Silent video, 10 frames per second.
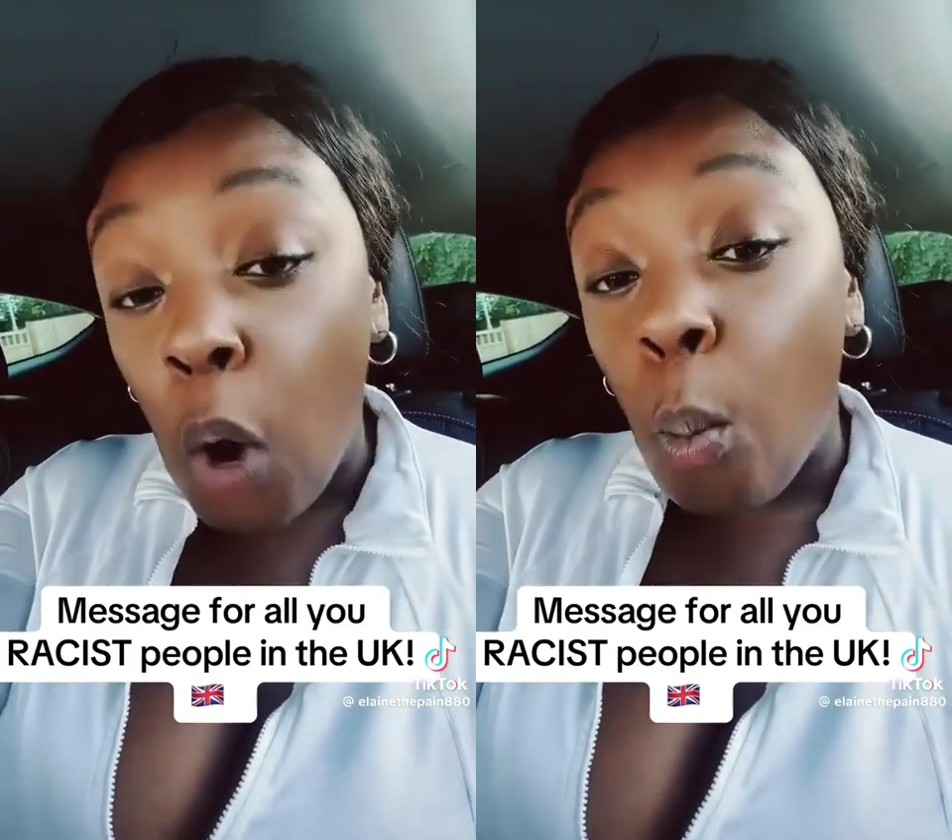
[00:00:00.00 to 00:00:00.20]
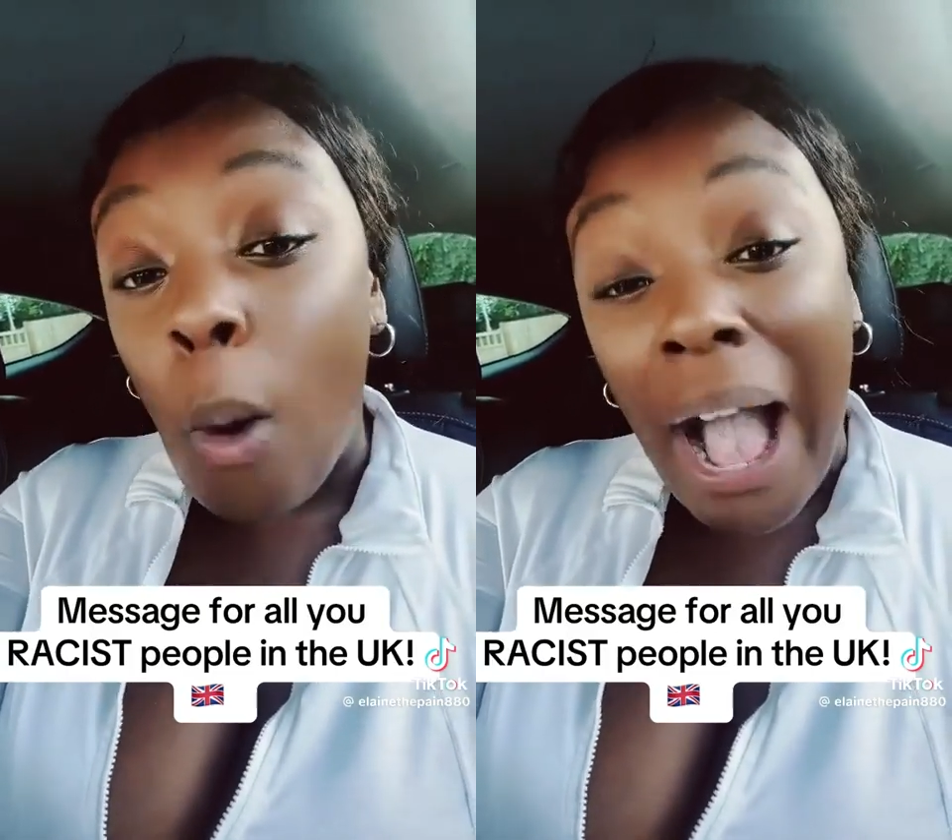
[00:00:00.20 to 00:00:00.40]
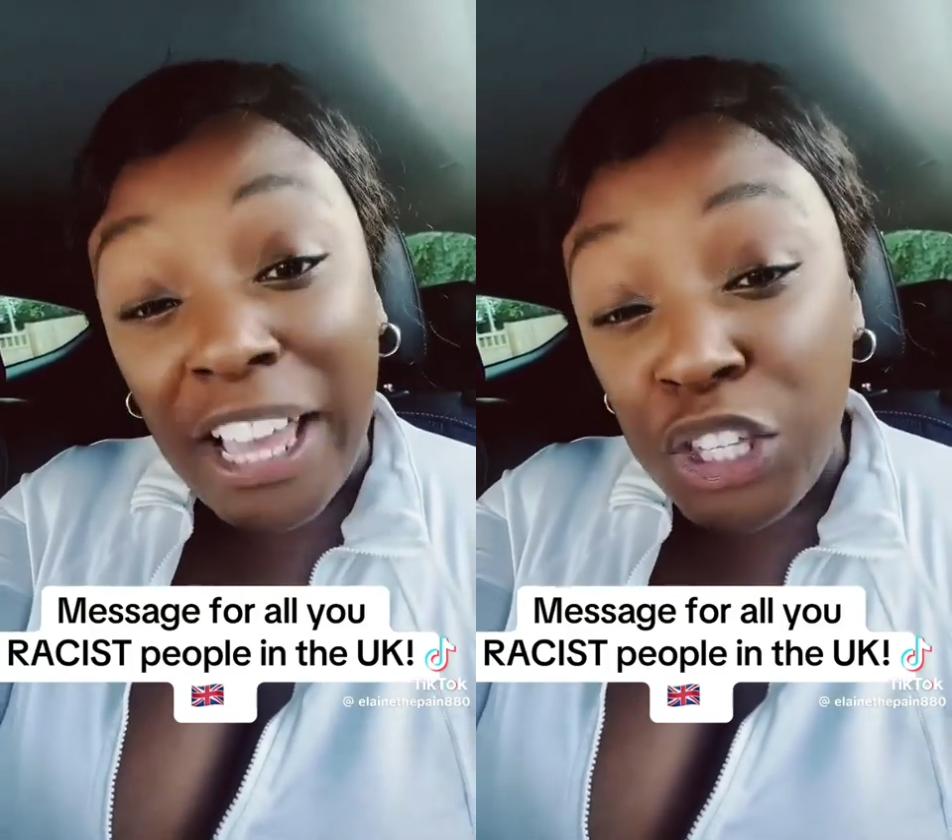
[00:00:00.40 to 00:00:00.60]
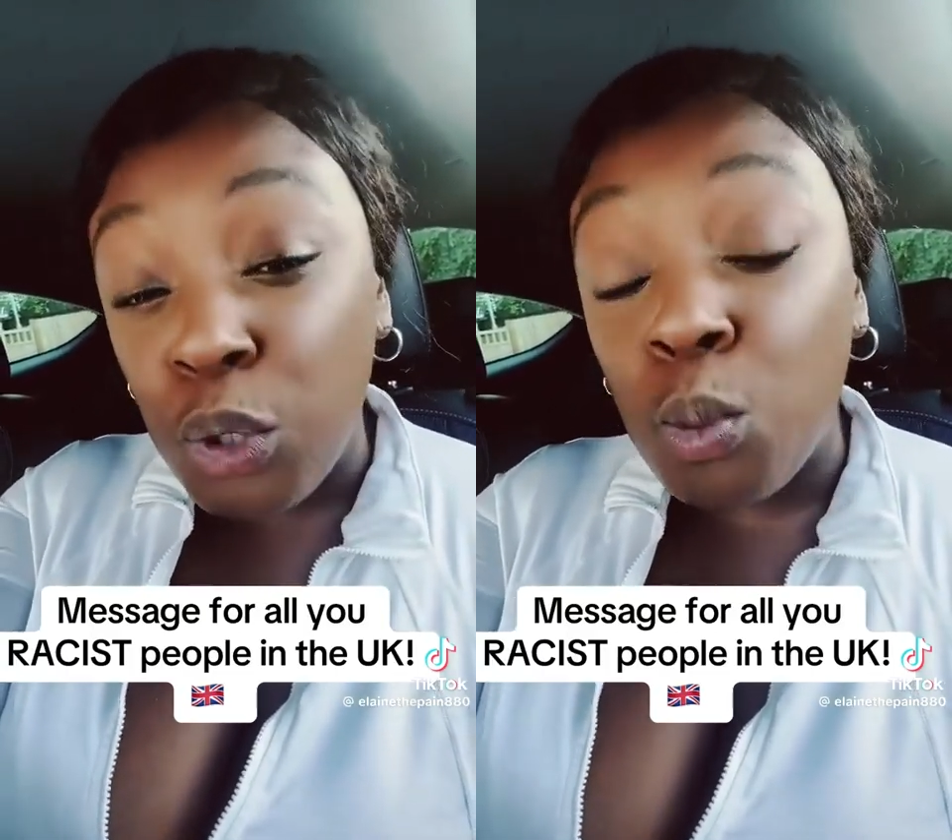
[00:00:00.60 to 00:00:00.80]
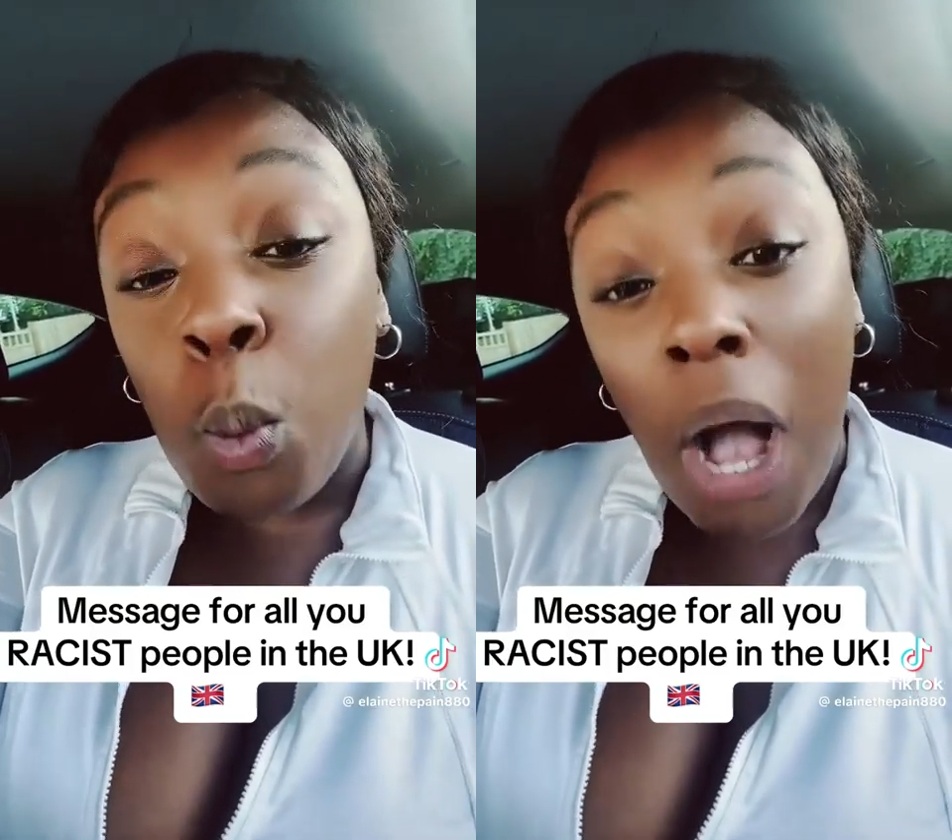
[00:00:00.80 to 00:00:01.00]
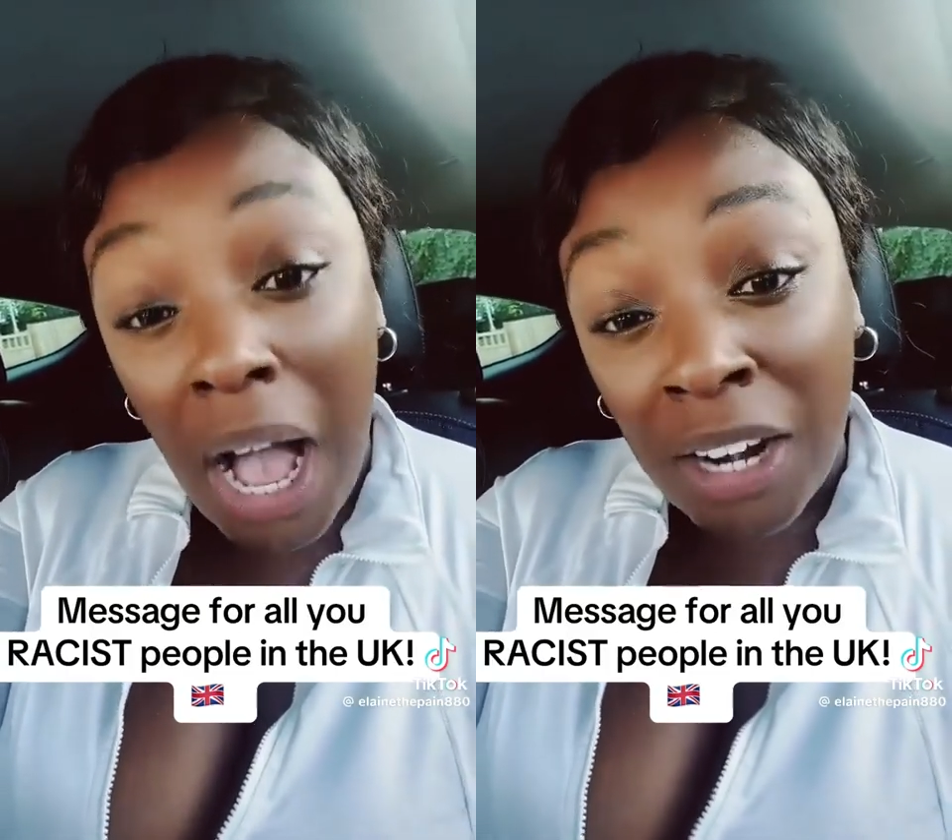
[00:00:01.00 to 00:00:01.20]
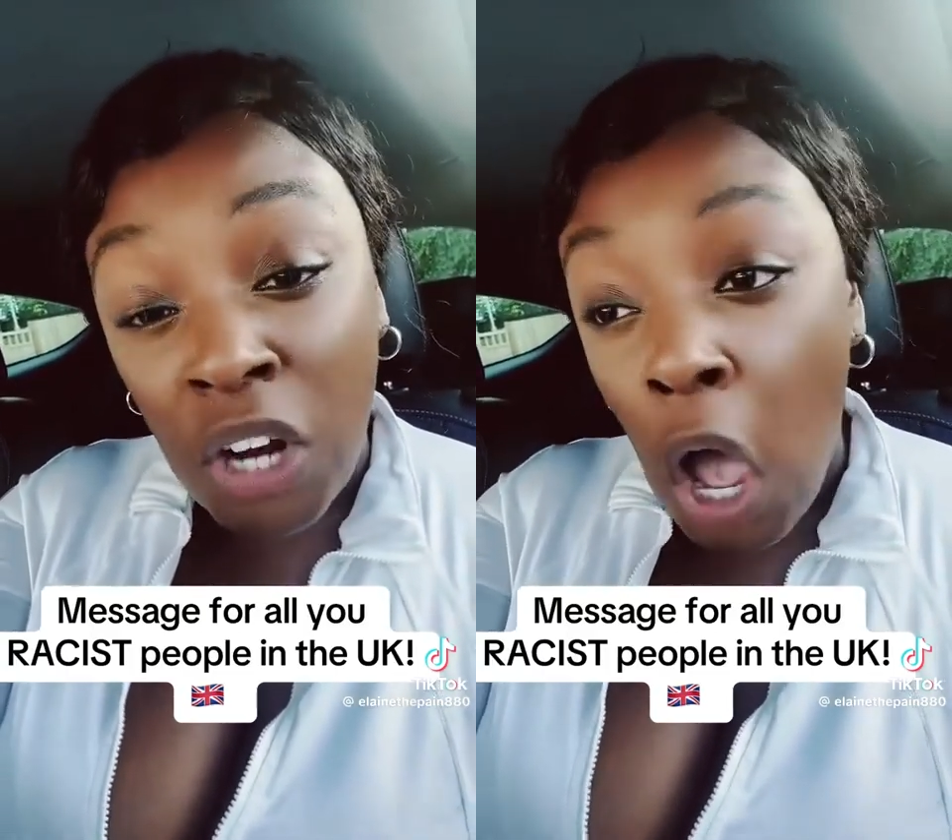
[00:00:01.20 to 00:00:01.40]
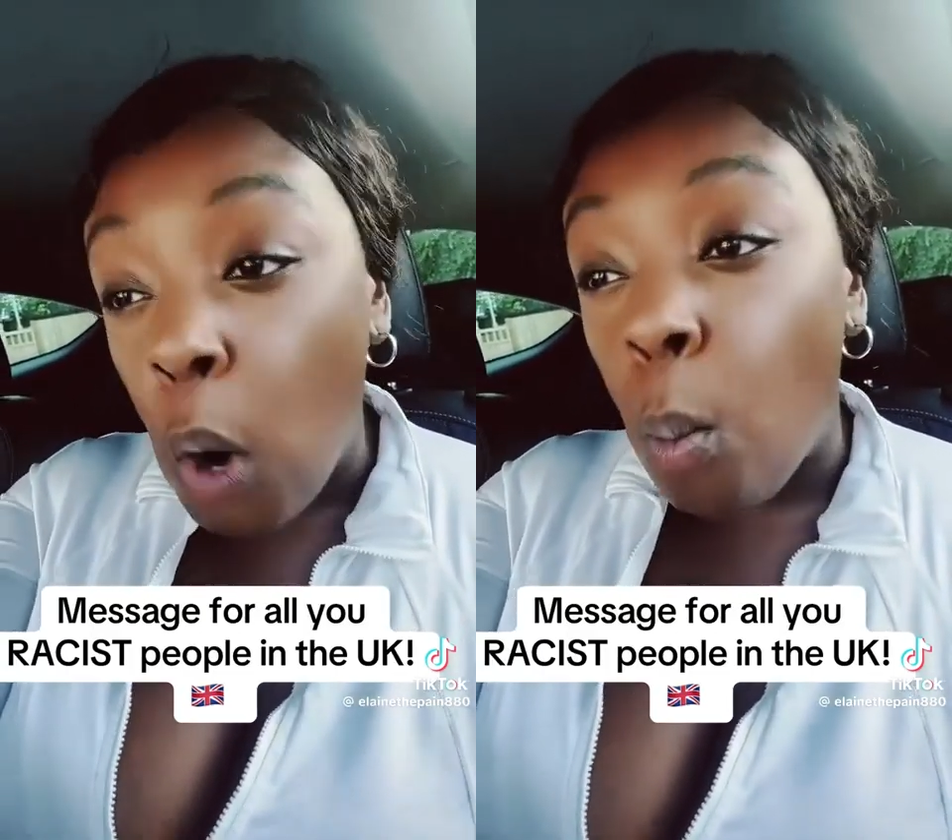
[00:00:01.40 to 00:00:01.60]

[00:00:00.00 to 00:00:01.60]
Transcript: why you won